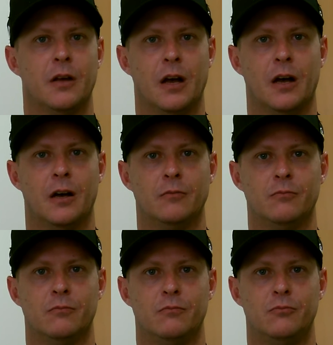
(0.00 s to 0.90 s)

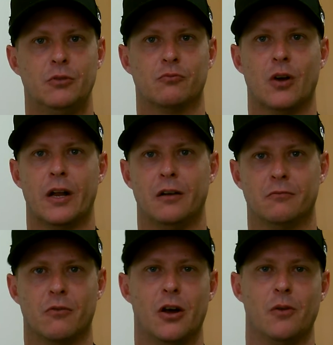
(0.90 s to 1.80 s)
right
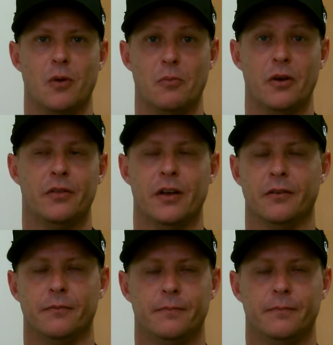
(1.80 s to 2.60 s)
on my birthday.